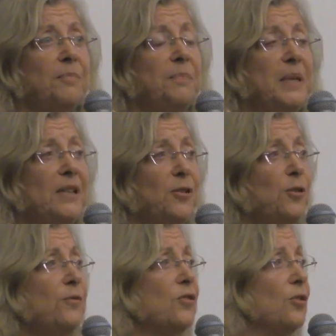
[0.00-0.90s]

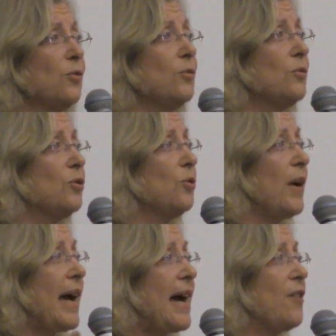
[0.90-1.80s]
behooves you to
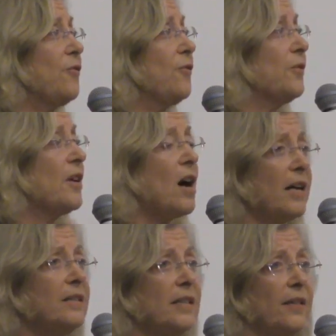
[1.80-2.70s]
have
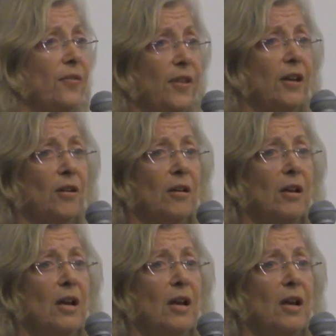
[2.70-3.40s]
content there.